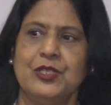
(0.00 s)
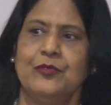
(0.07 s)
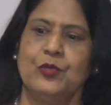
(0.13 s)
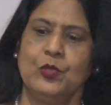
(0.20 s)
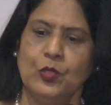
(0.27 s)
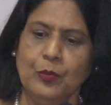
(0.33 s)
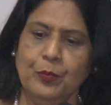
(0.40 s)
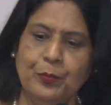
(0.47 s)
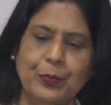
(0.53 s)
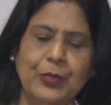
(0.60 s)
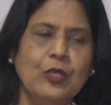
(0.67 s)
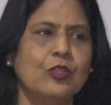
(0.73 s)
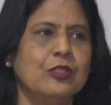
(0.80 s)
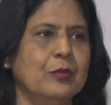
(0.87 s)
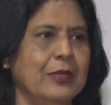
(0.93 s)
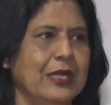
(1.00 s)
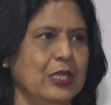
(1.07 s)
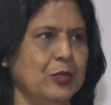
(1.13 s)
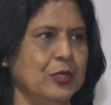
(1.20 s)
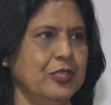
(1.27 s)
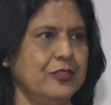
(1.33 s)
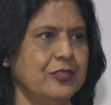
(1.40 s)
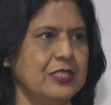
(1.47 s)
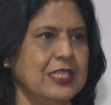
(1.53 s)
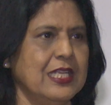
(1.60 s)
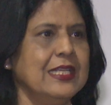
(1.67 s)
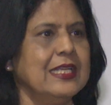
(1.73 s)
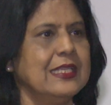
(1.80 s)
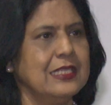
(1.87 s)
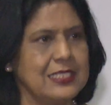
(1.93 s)
you have to go below the mylohyoid ridge
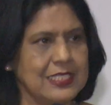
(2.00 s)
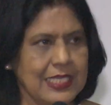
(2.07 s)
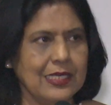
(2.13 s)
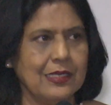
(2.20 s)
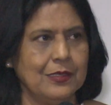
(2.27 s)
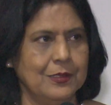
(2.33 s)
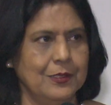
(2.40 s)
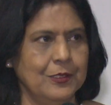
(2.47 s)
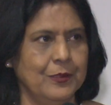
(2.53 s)
and get a seal.